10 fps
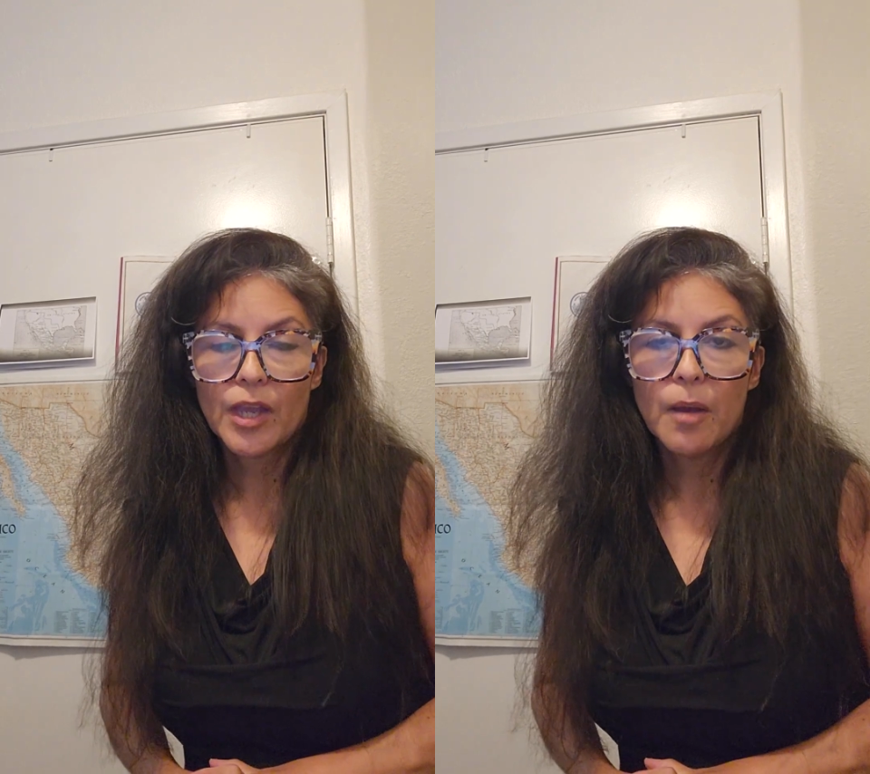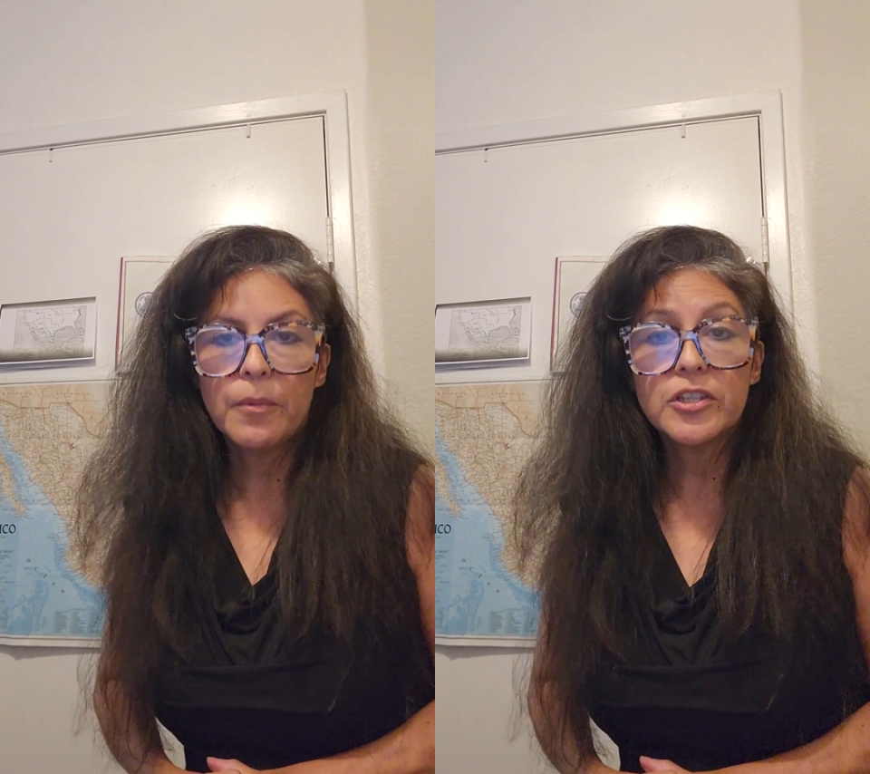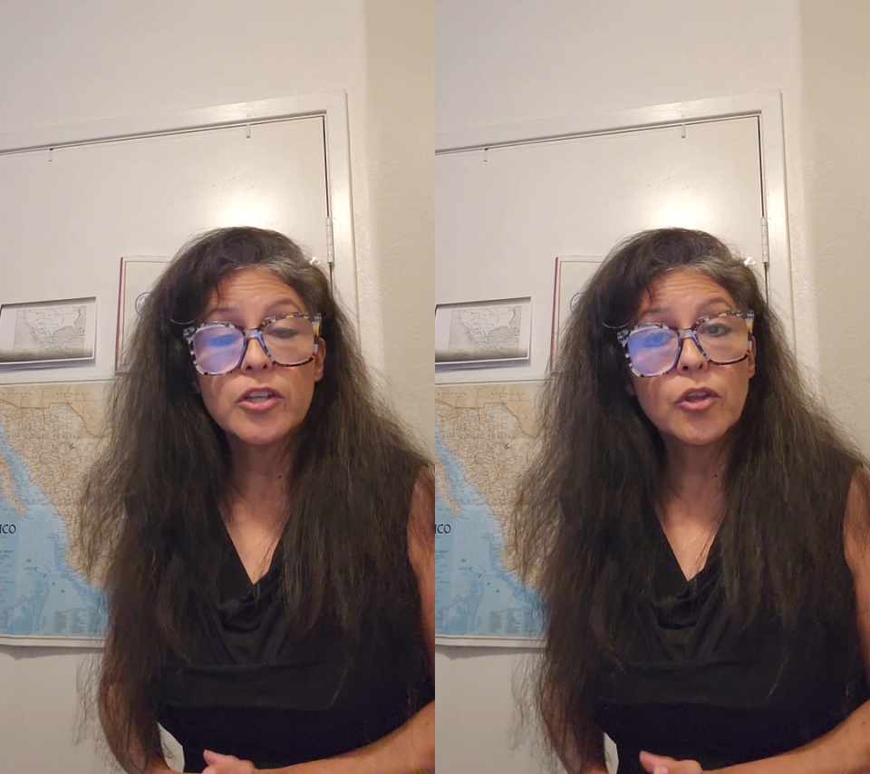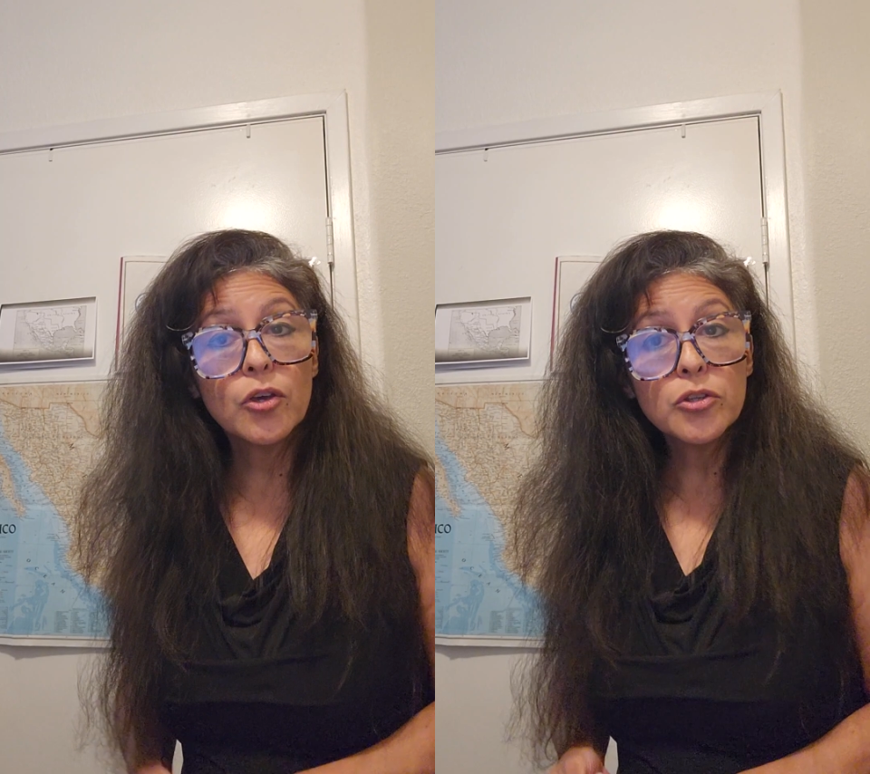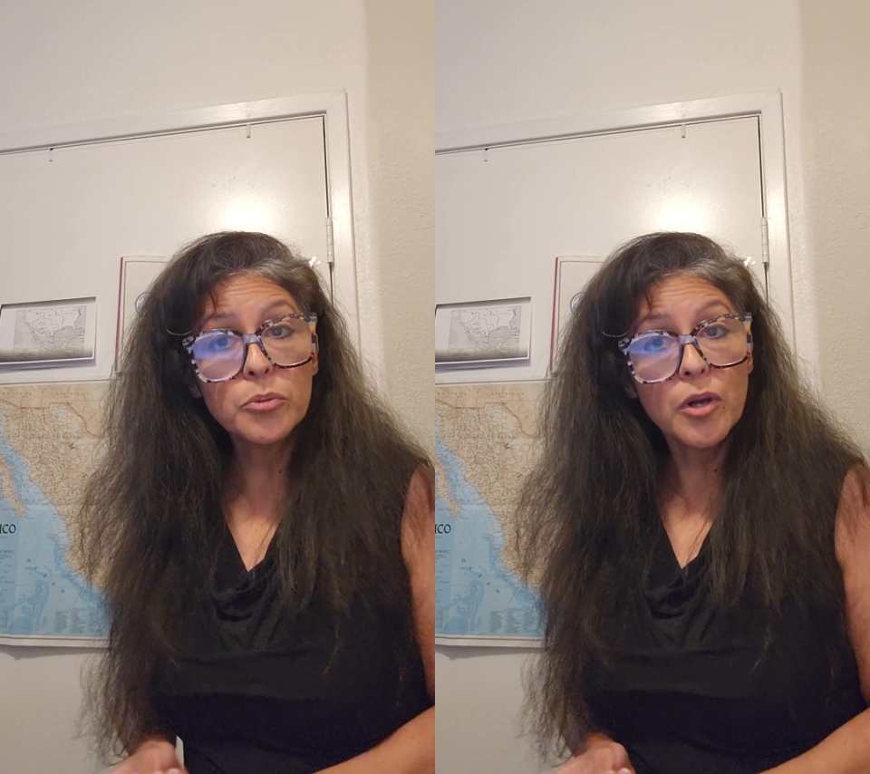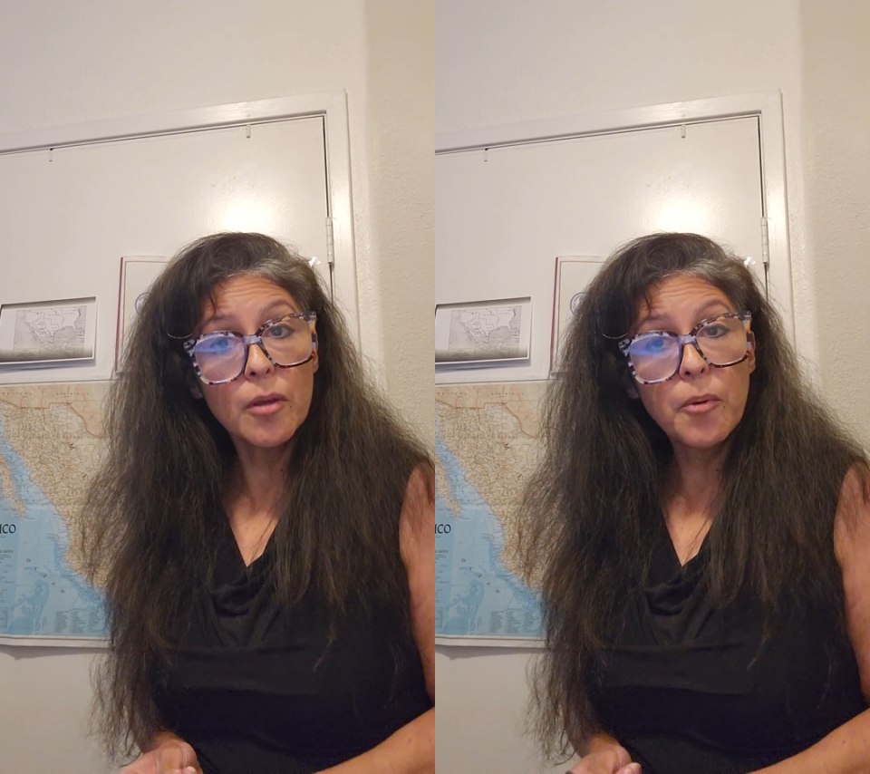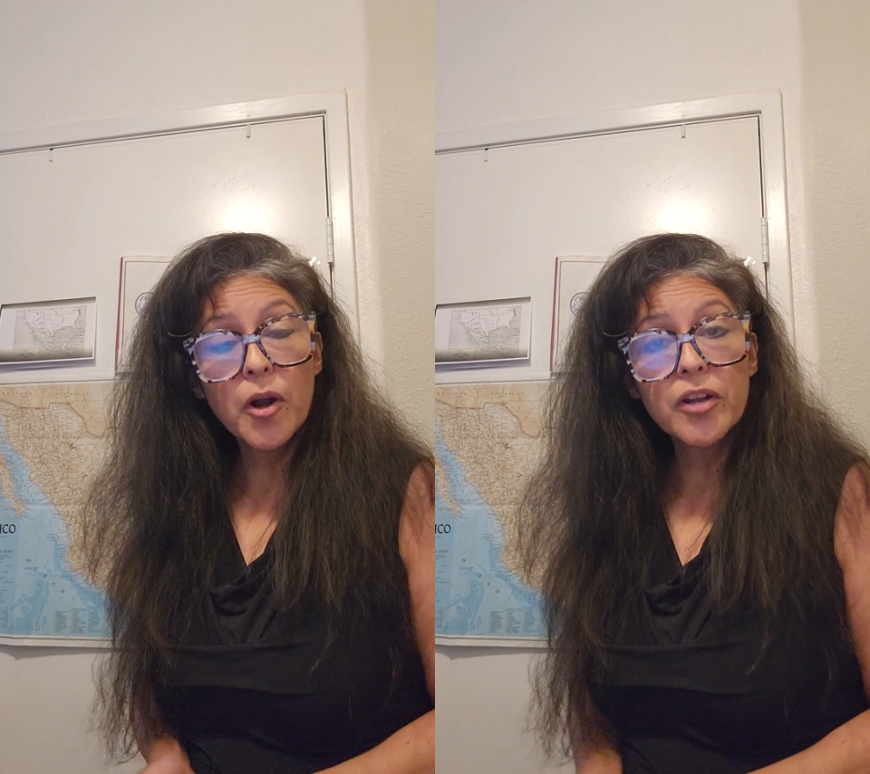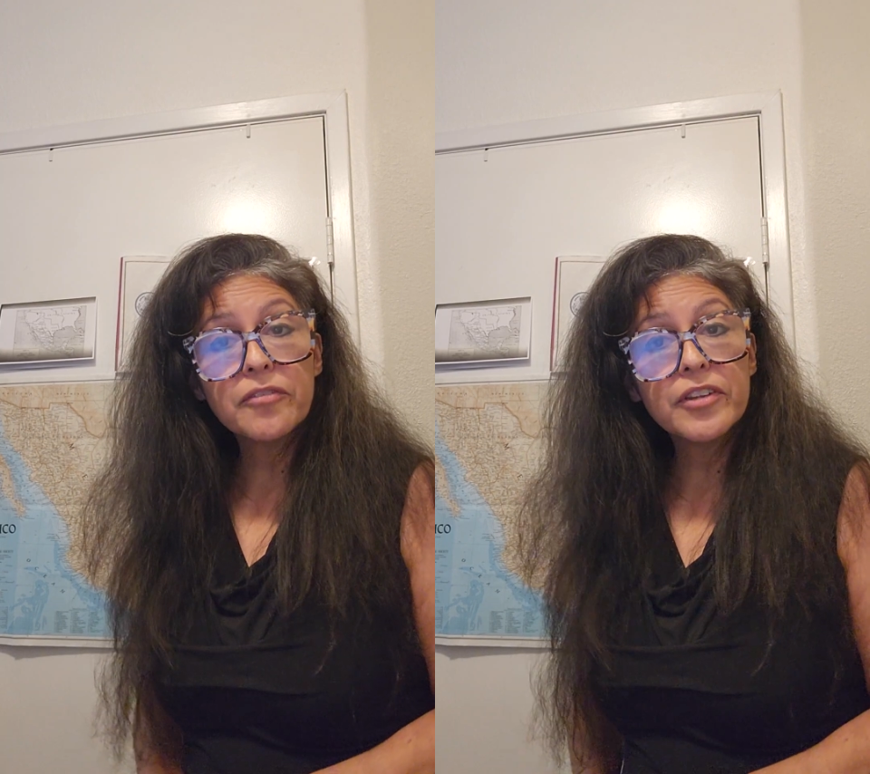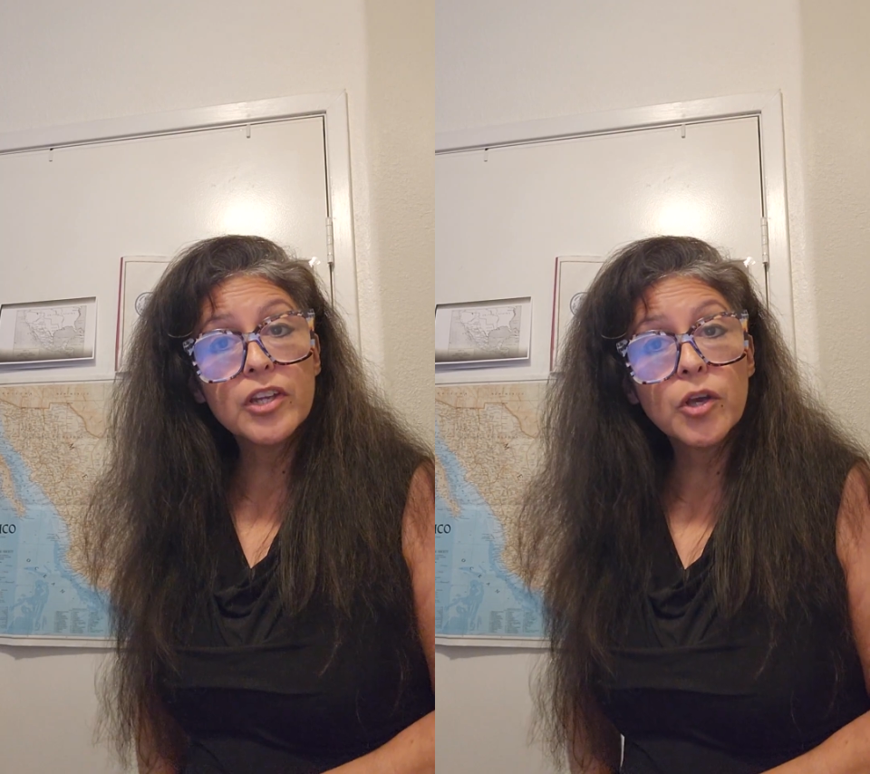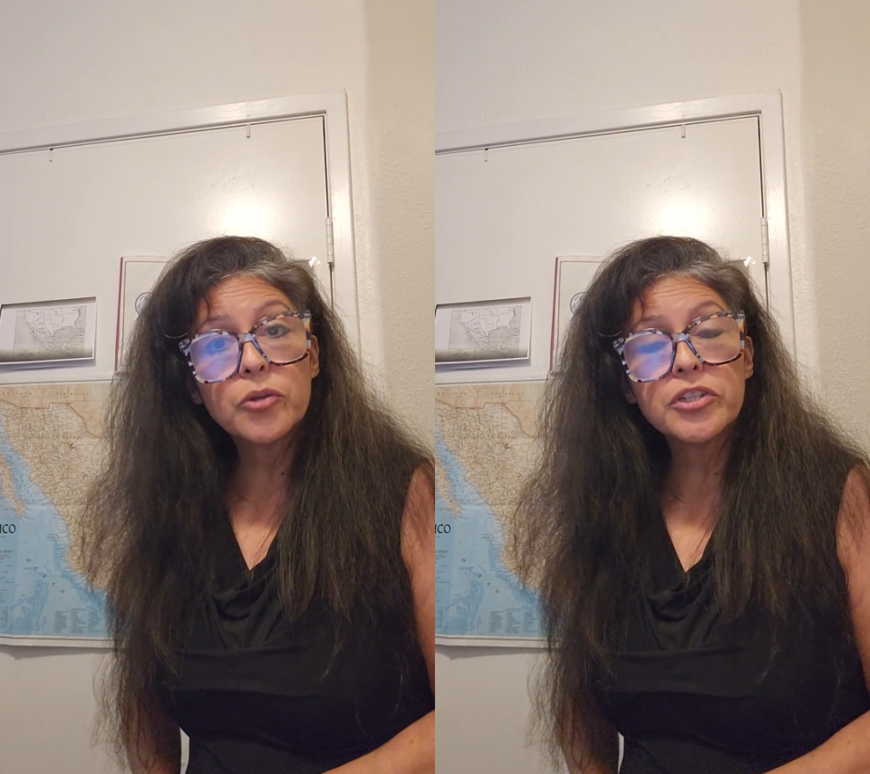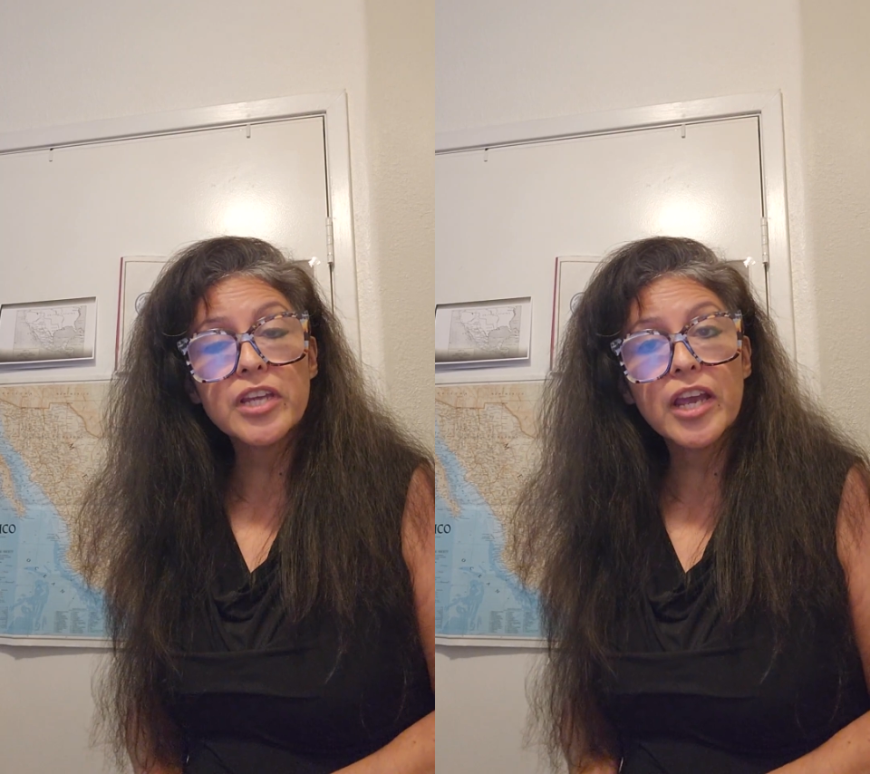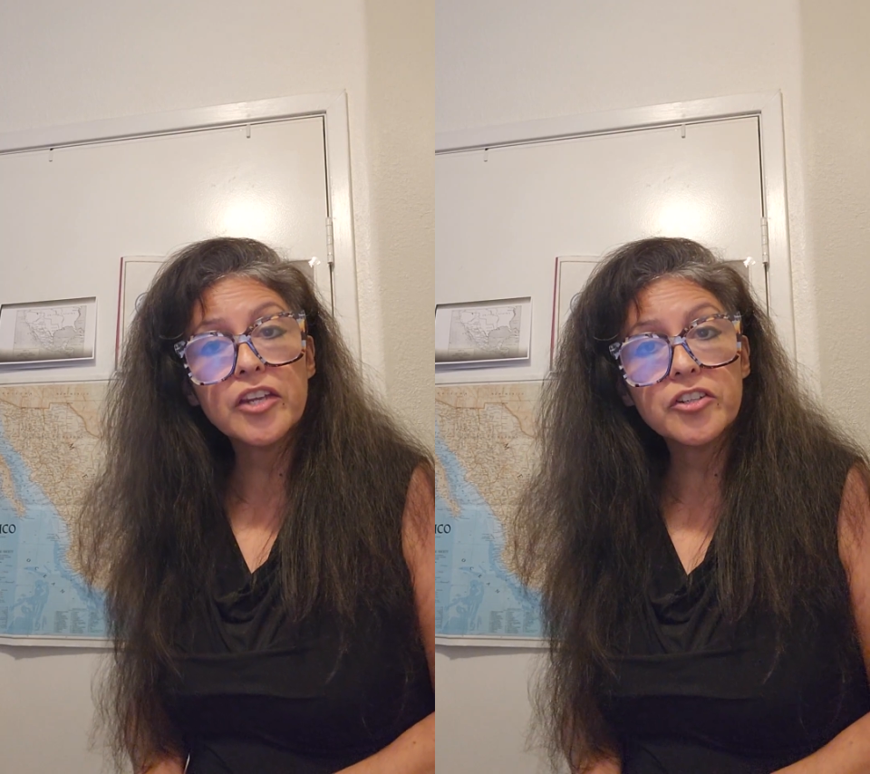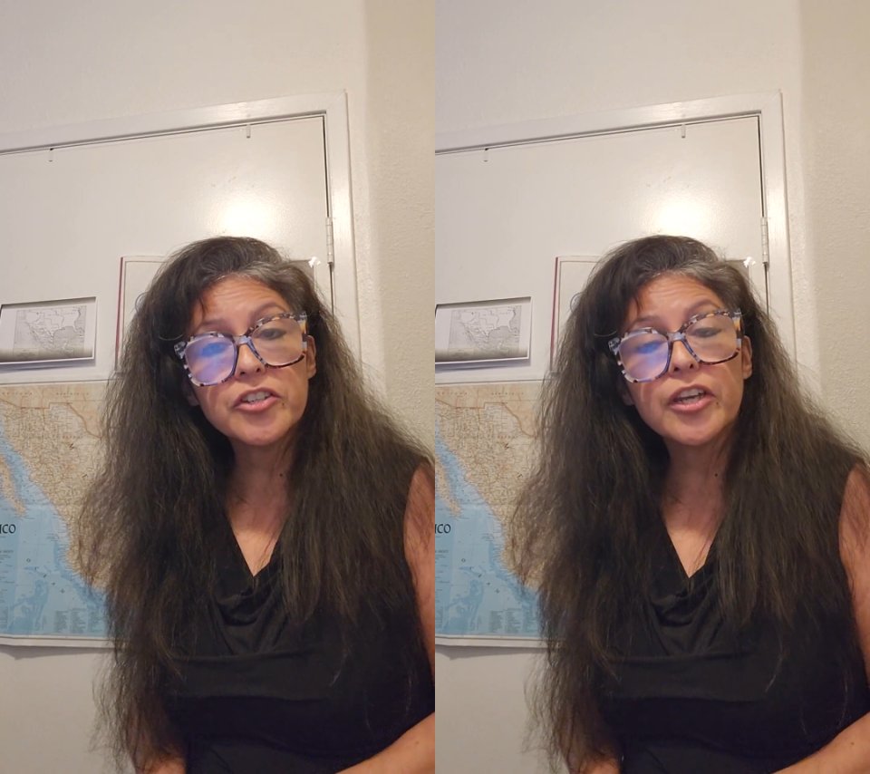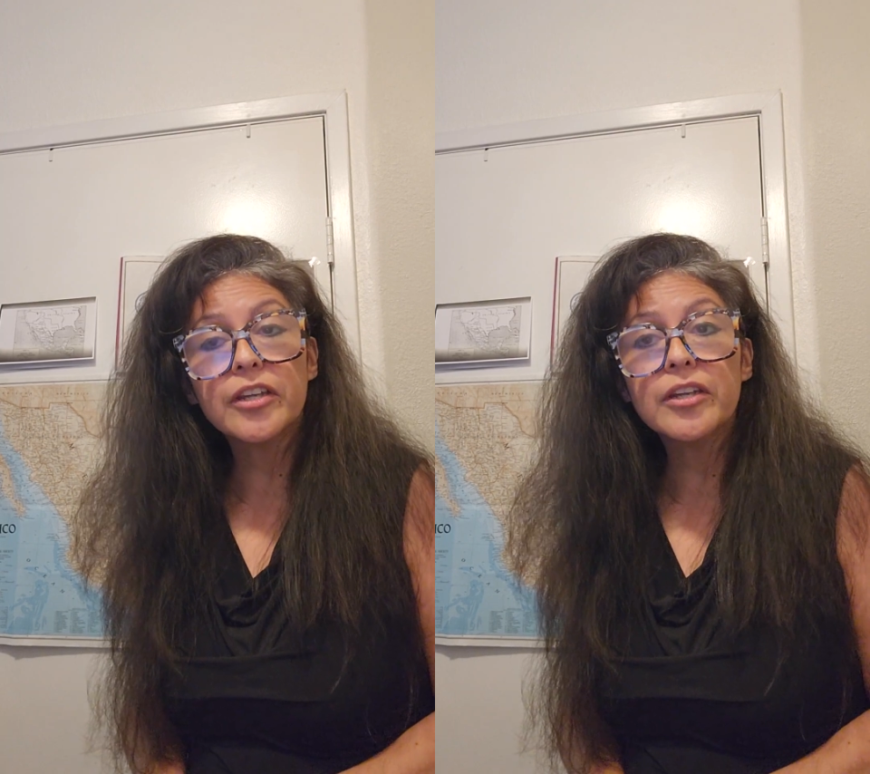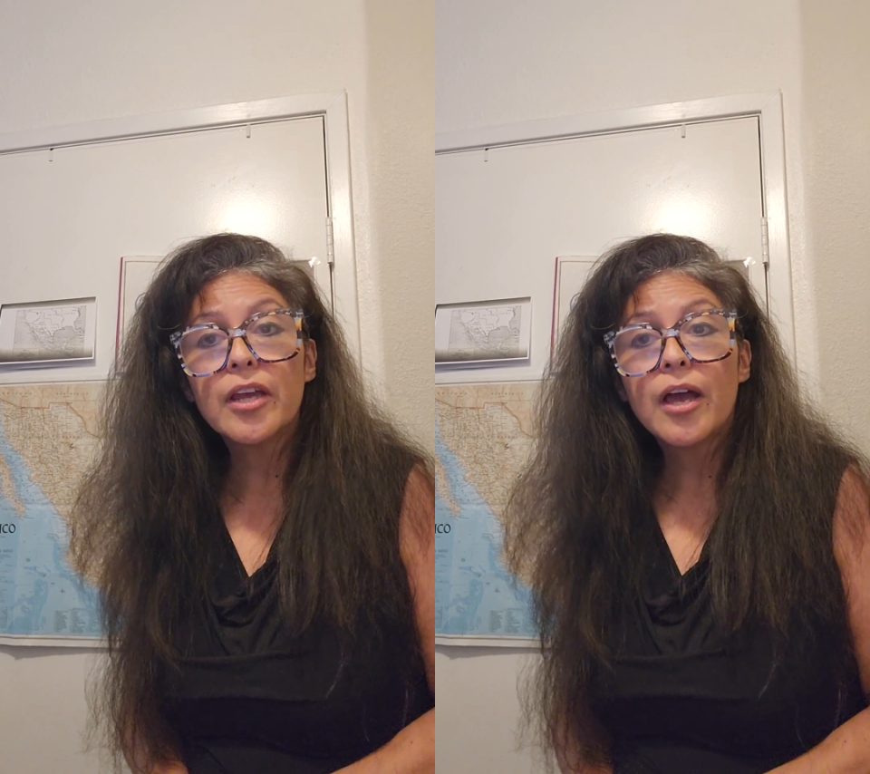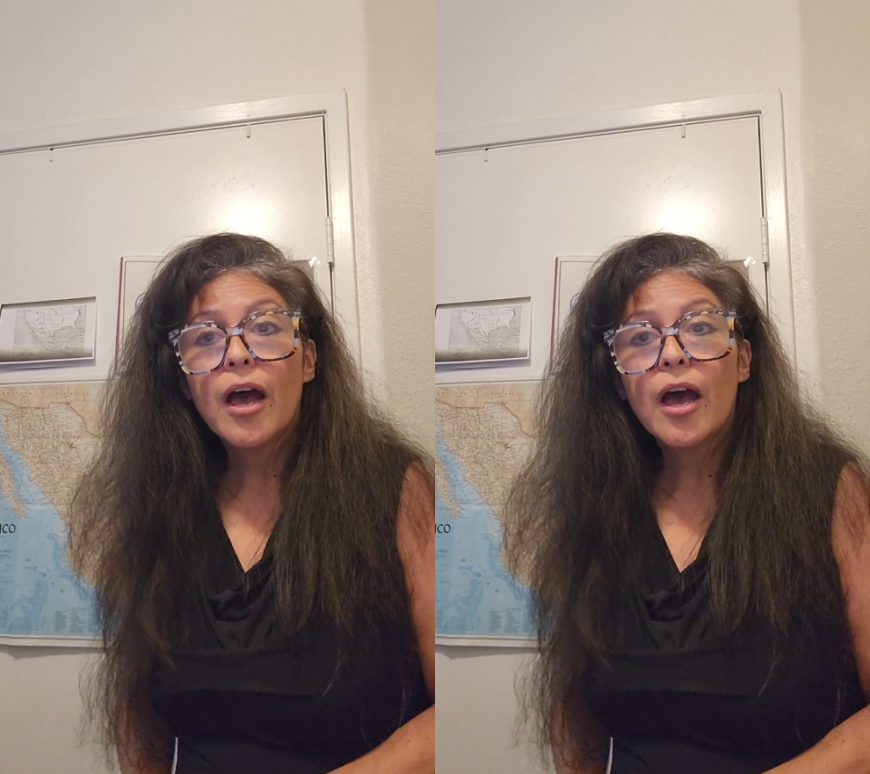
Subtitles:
But those were all part of the negotiation